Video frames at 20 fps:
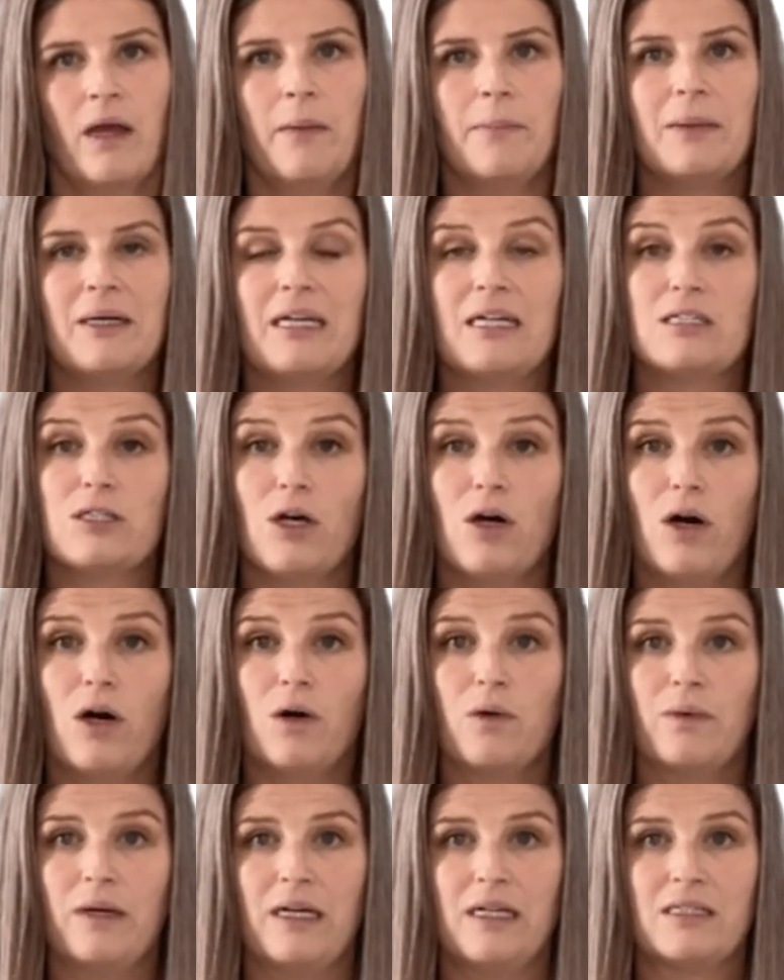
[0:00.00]
But as
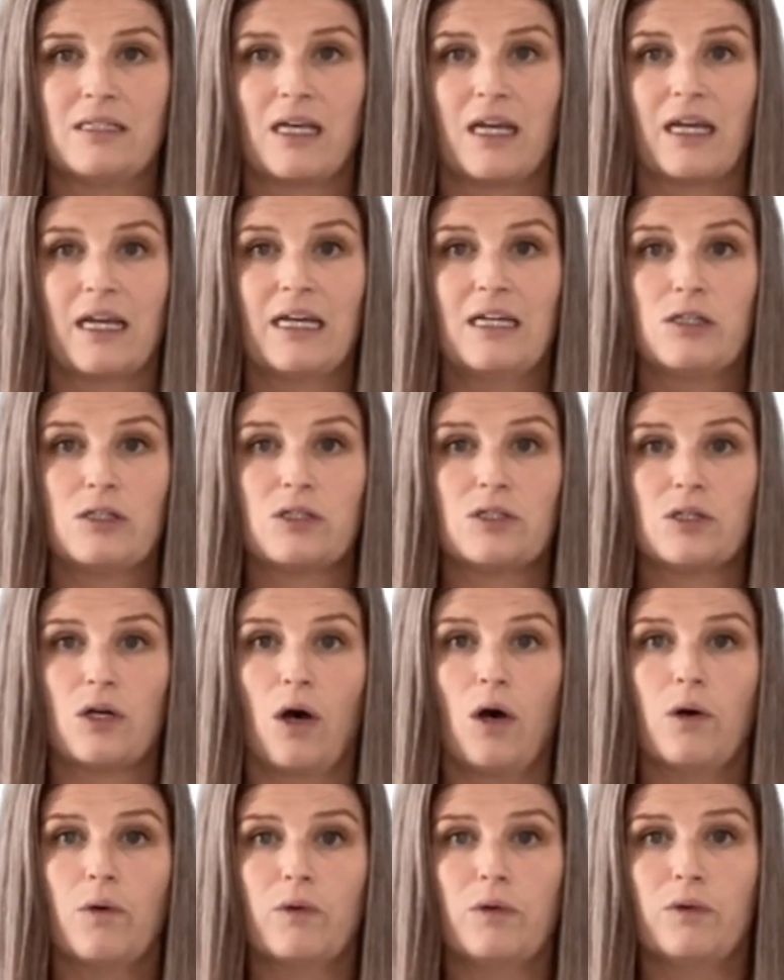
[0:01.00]
always,
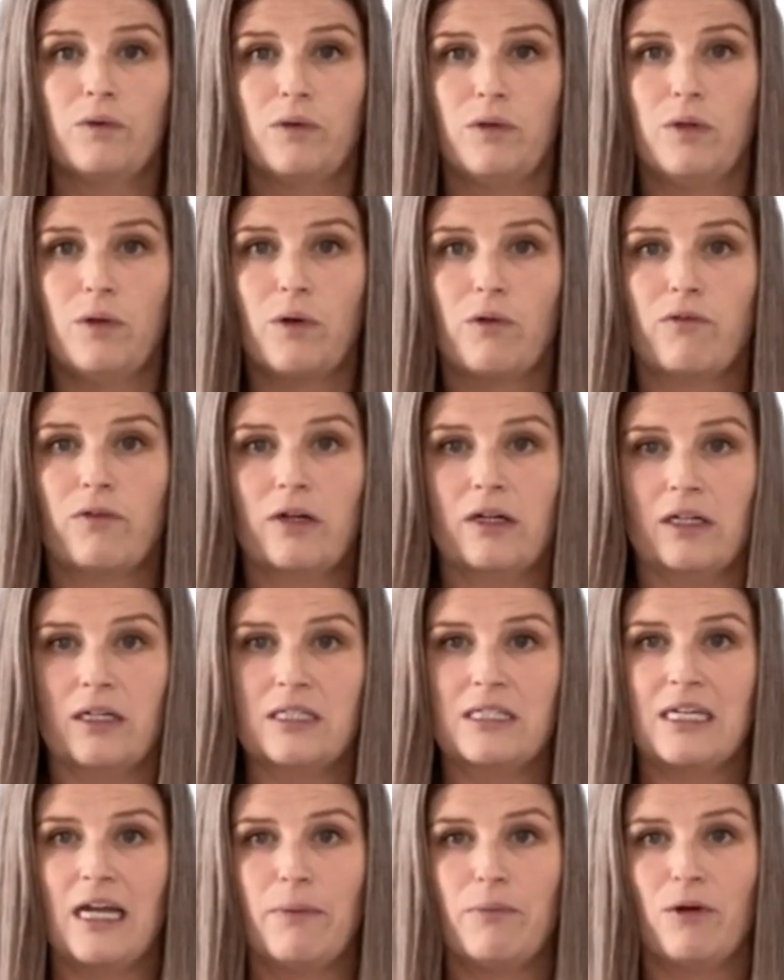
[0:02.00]
consult your real
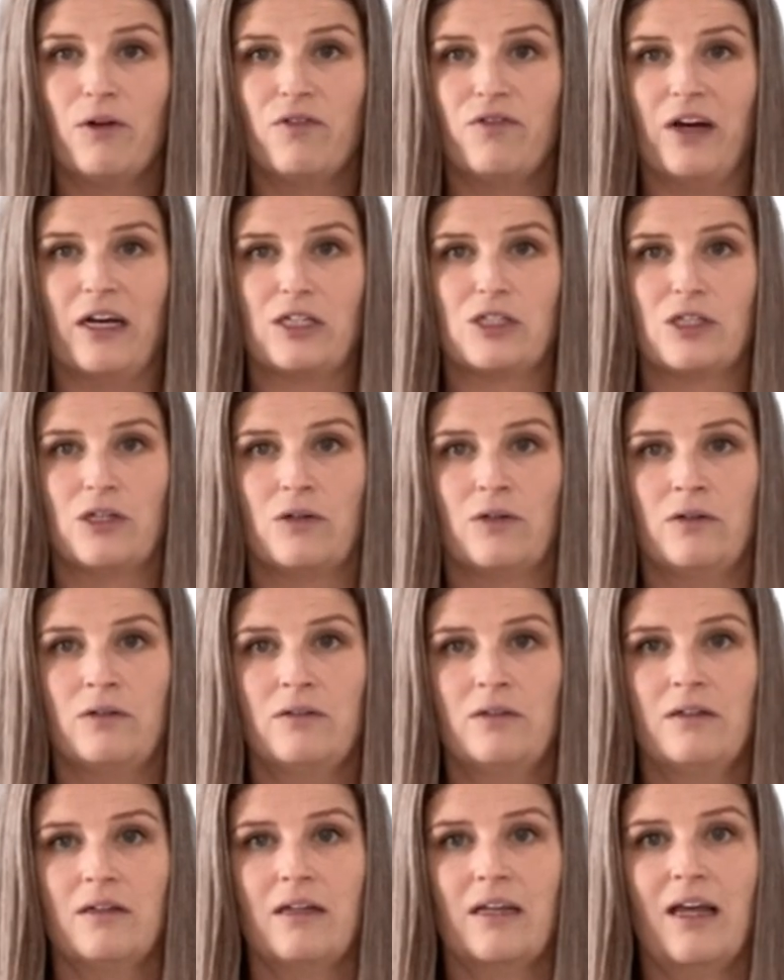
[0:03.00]
estate
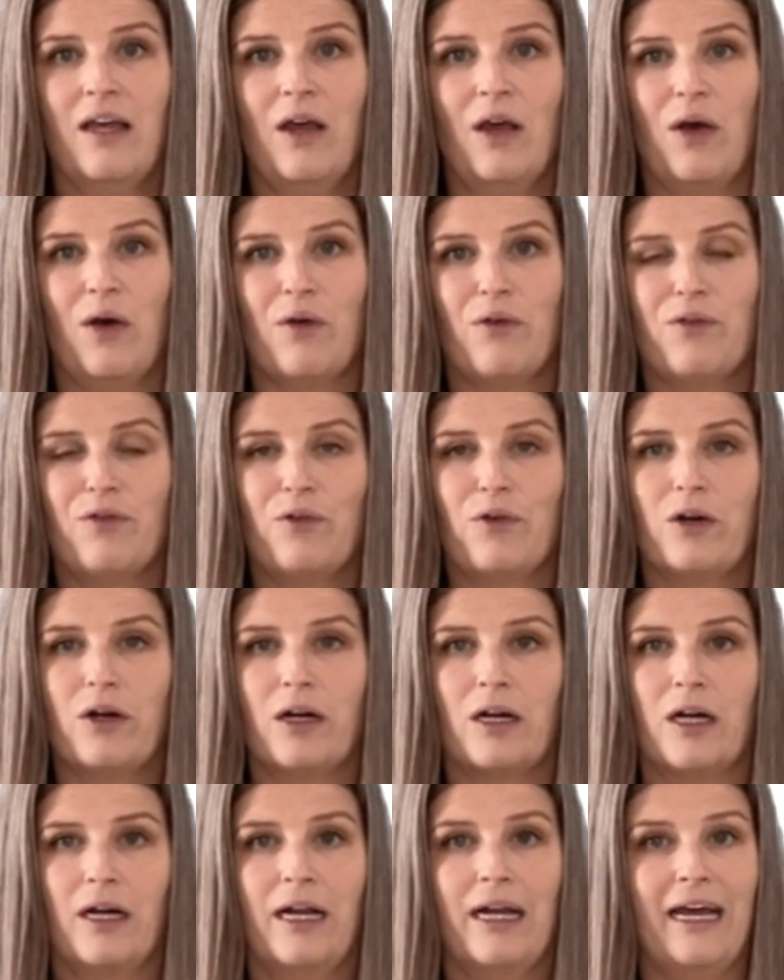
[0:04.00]
professional
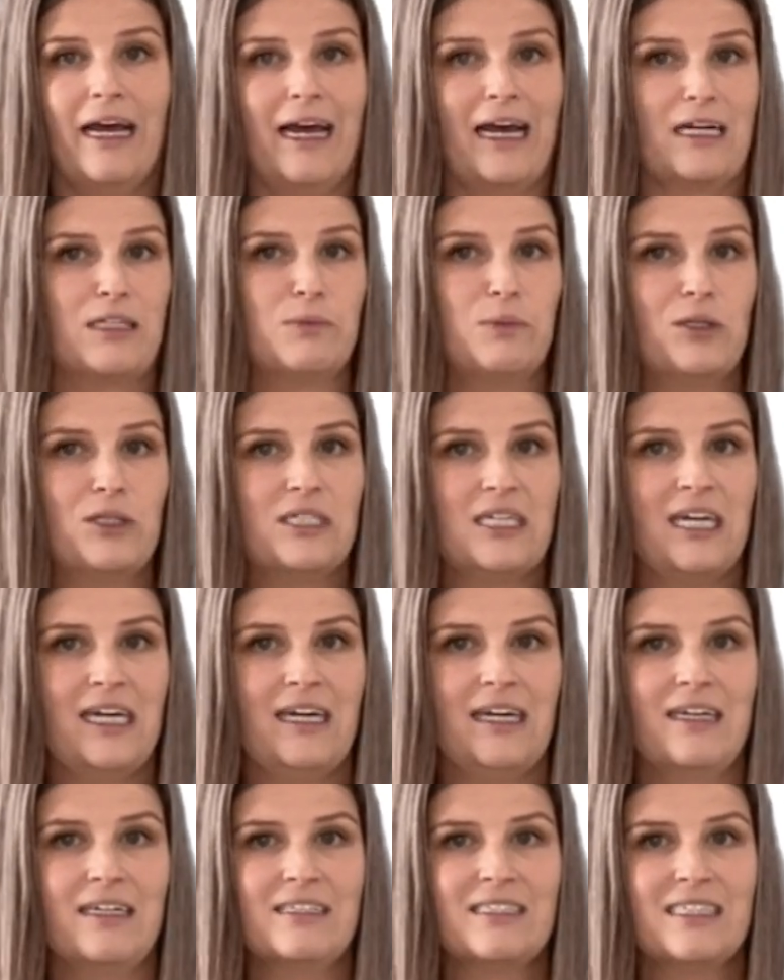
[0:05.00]
for
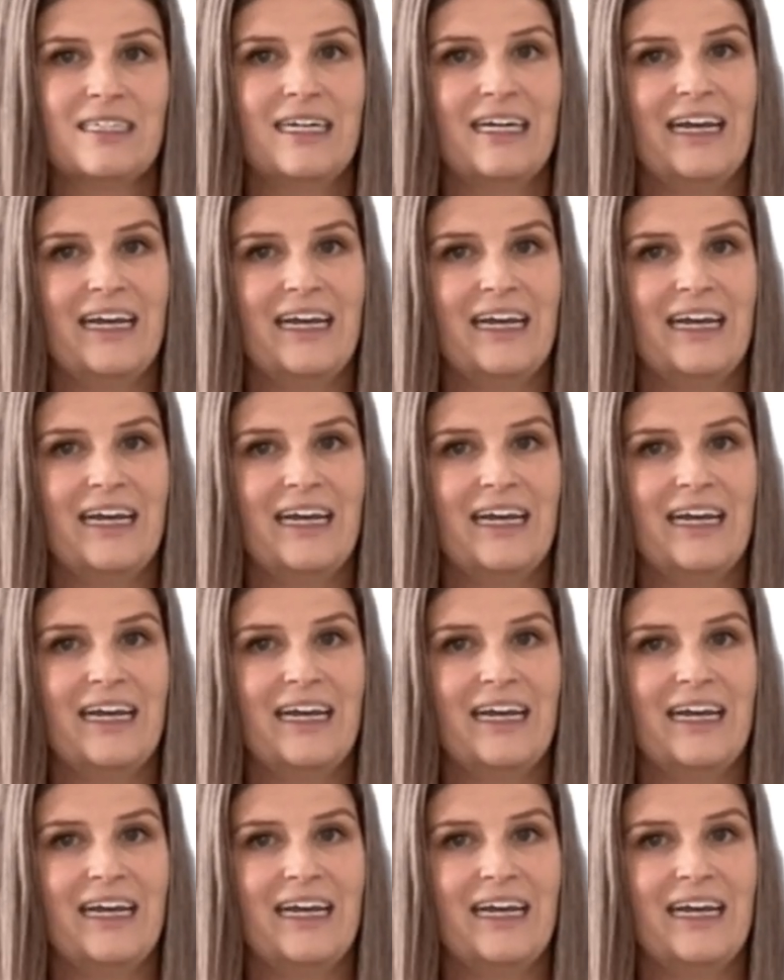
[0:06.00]
expertise,